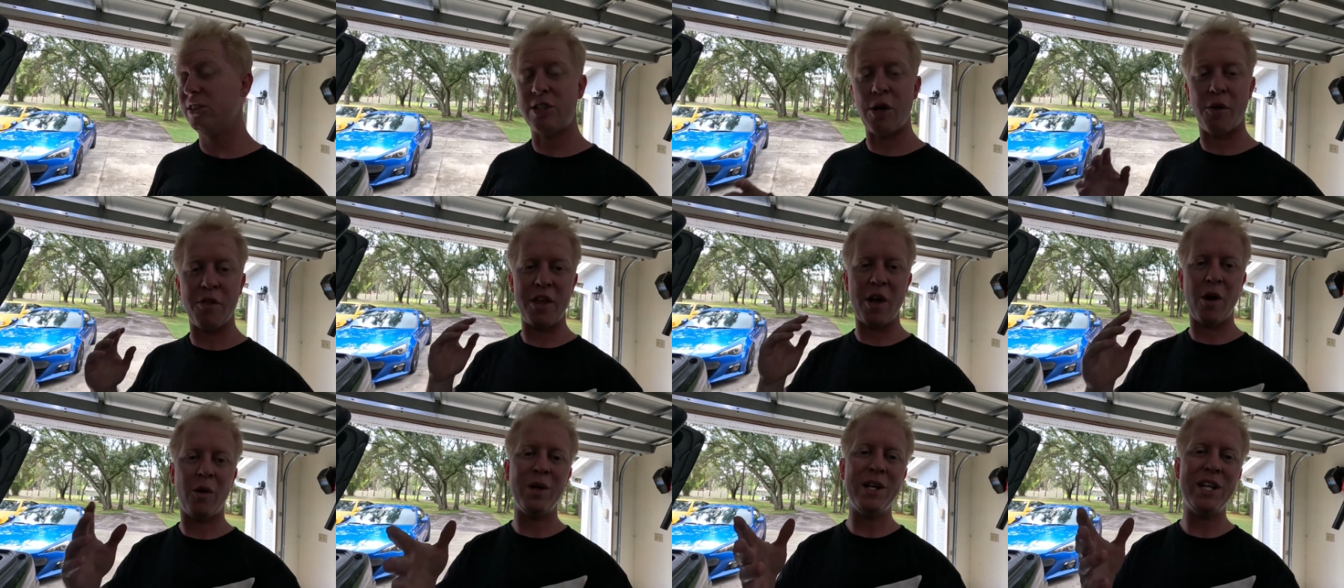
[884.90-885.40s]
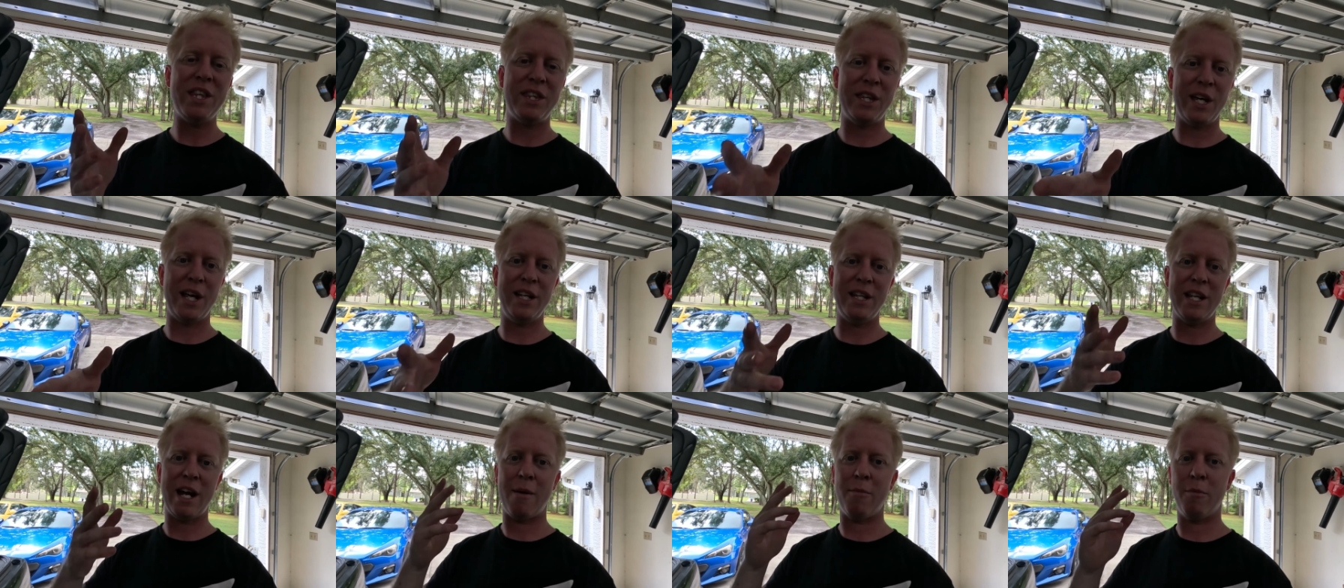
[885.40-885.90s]
So the only
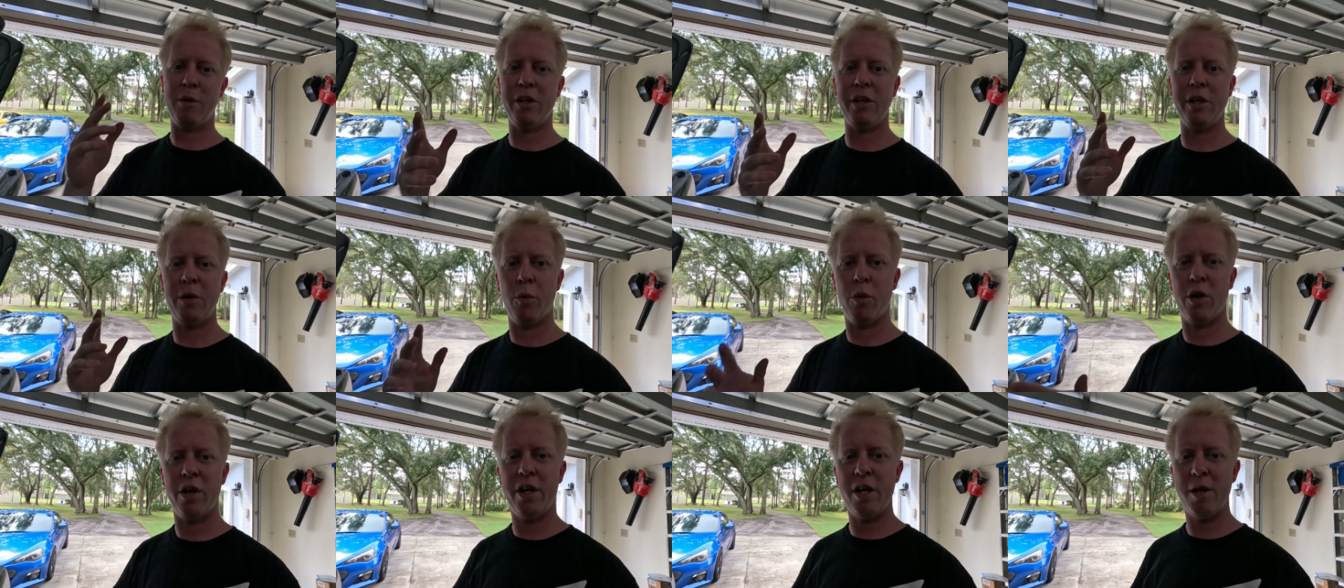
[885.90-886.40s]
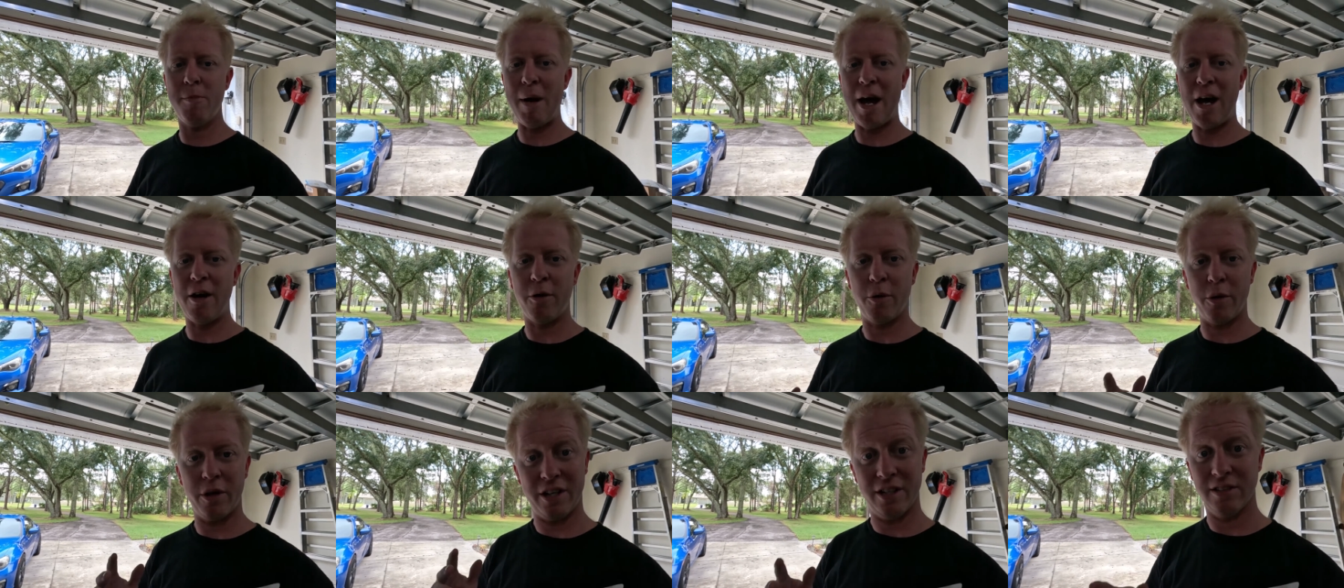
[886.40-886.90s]
thing that I'm really worried
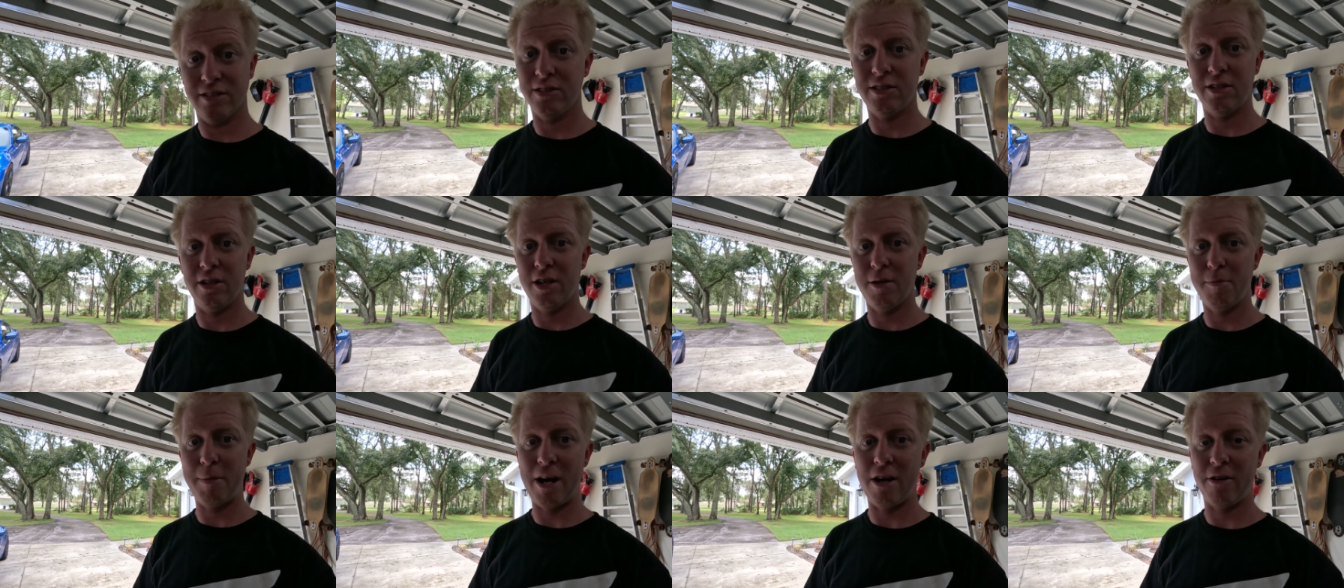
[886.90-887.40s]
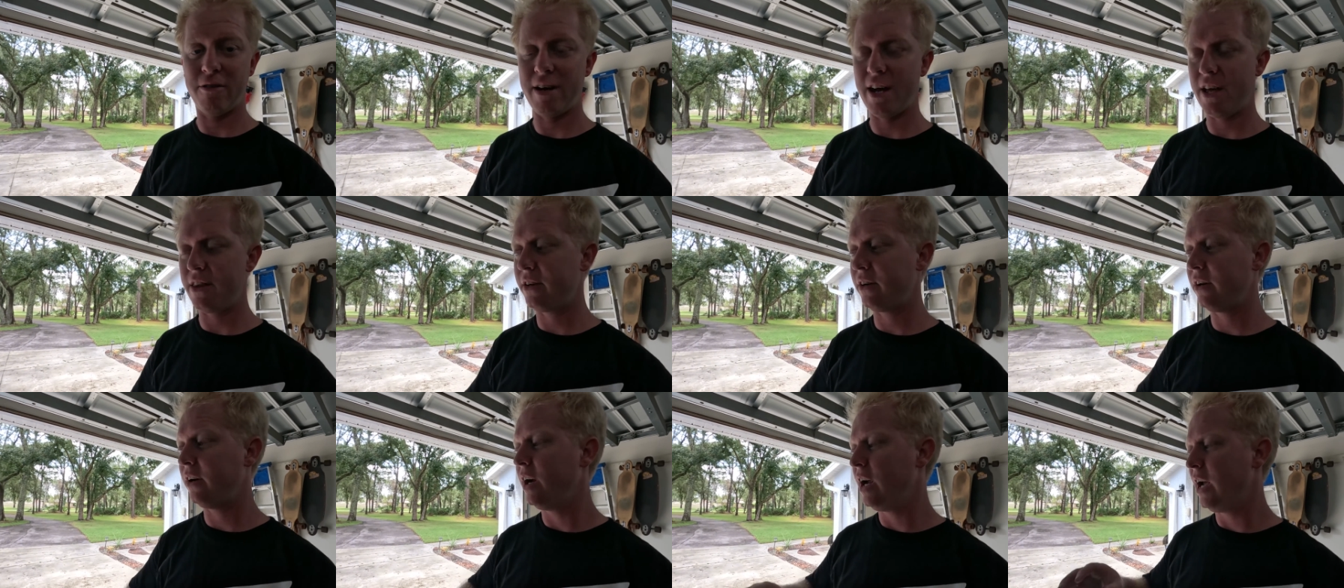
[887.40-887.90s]
about, or concerned about
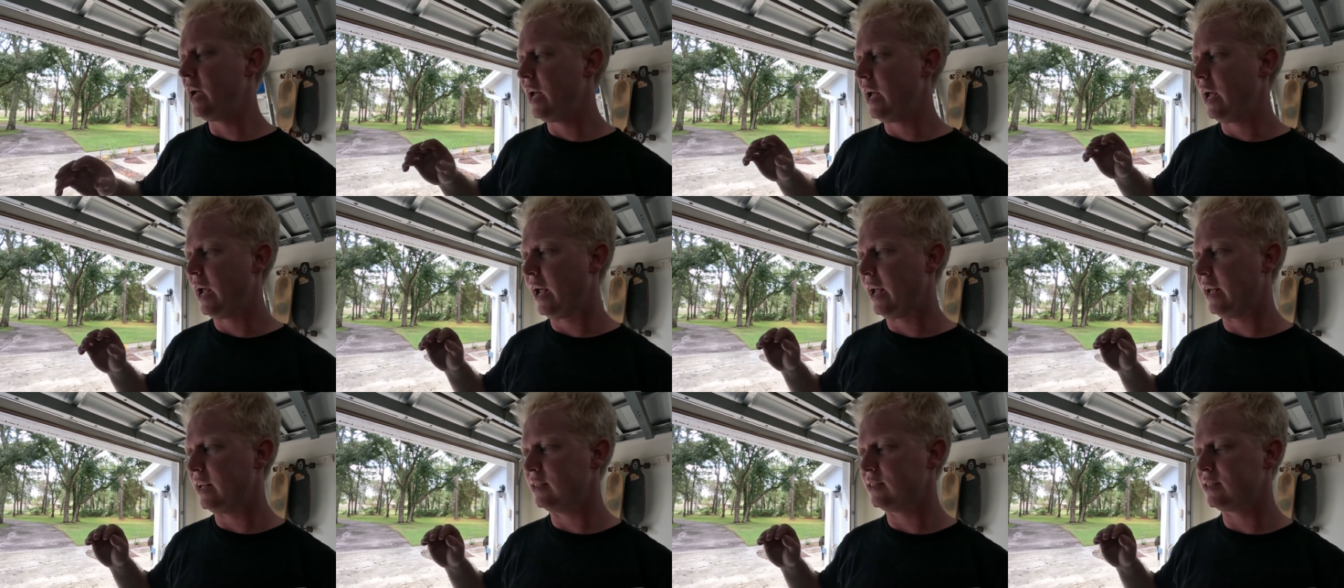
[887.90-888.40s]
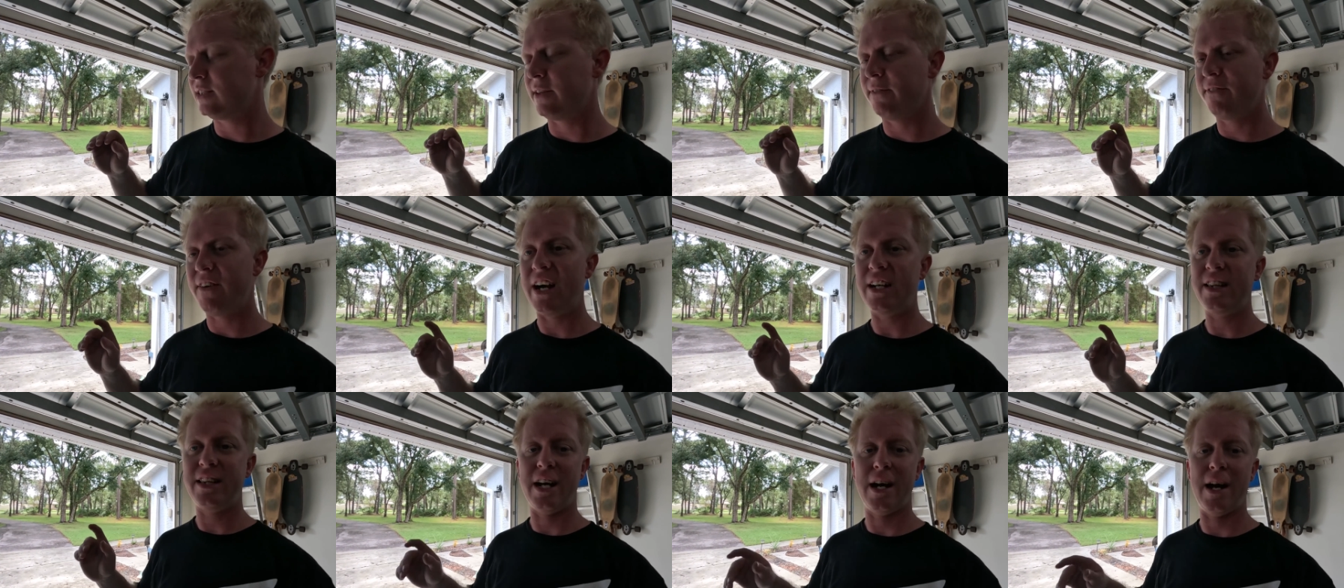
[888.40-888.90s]
rather, is the
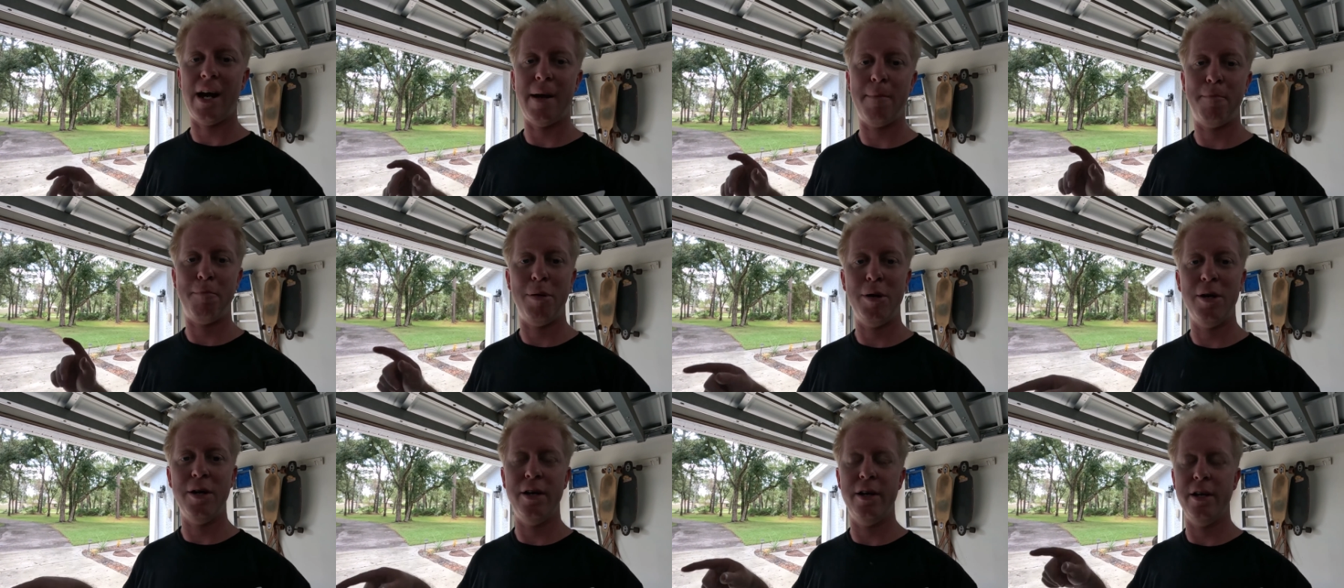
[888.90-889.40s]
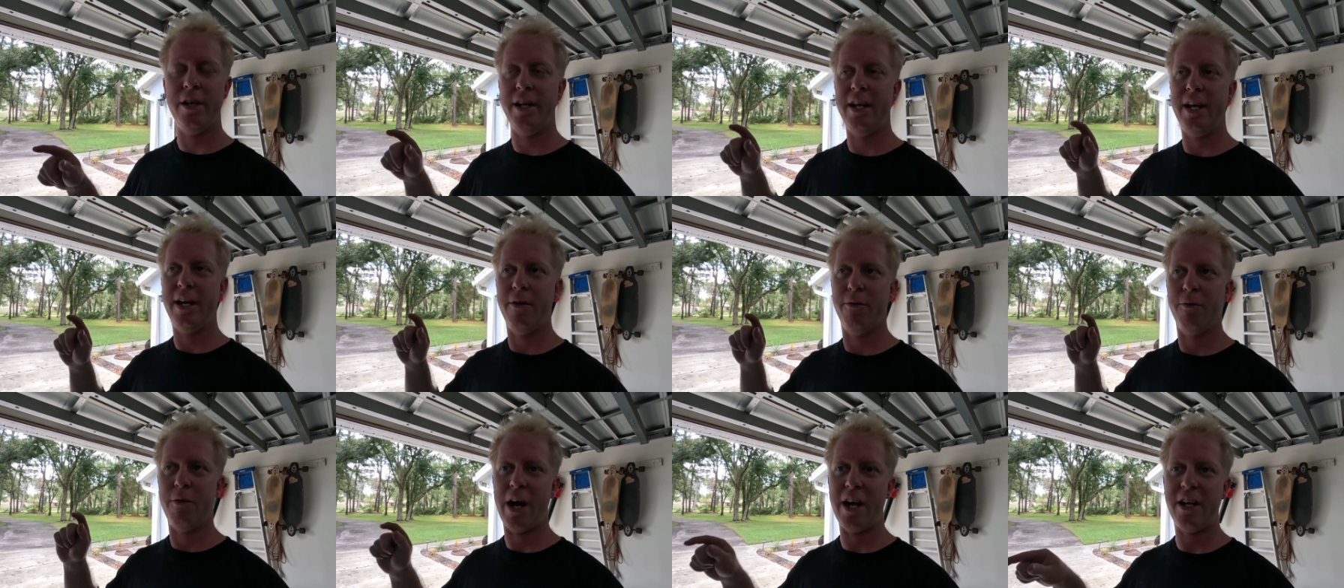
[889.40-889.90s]
fact that I put
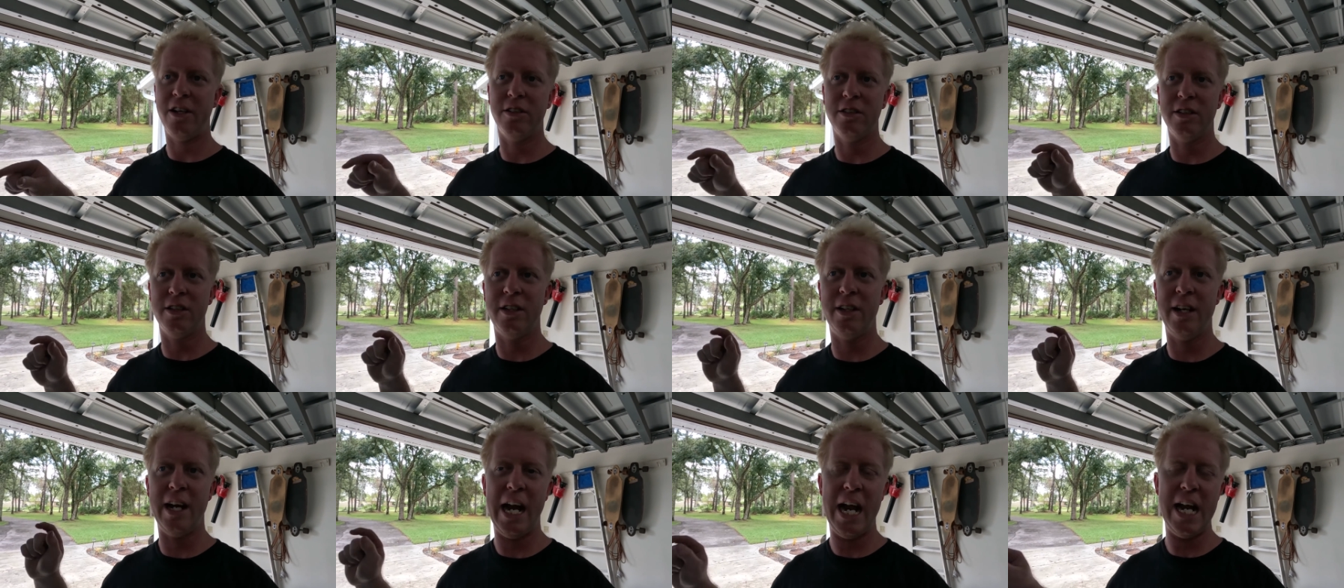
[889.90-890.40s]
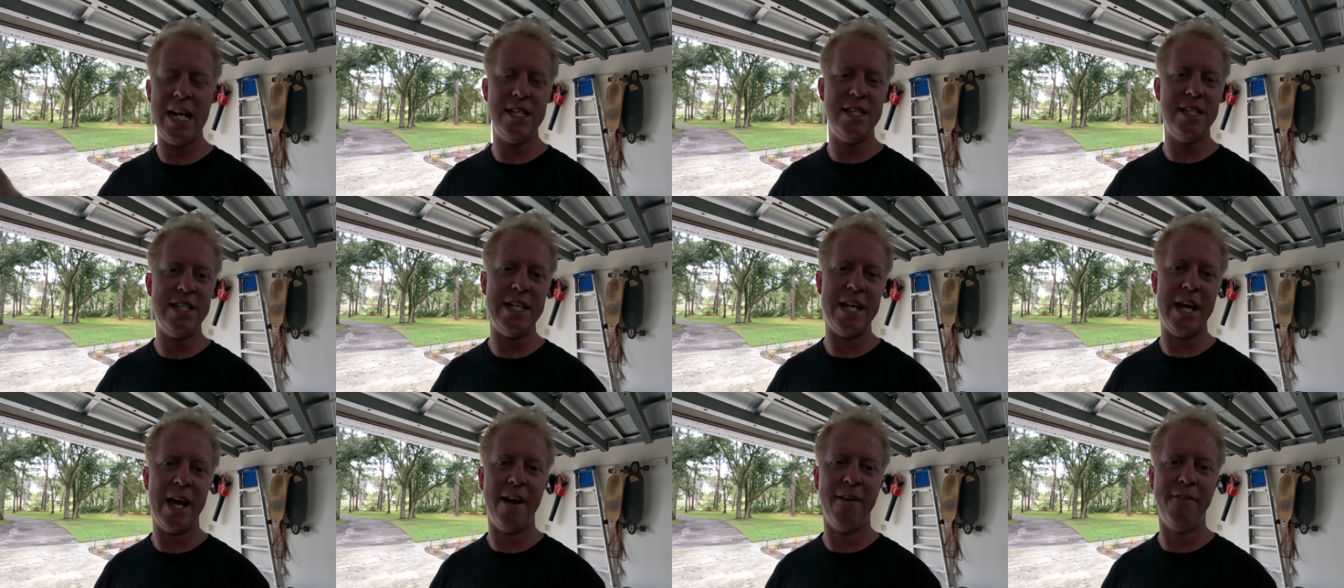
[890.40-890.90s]
regular A
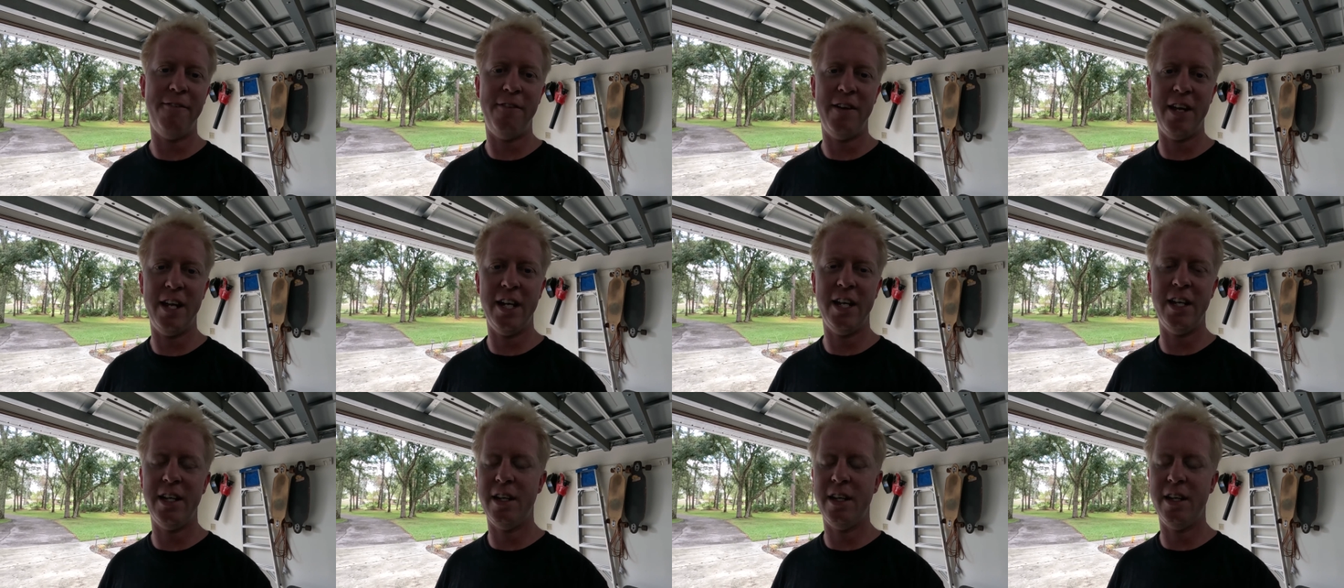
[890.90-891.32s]
T F in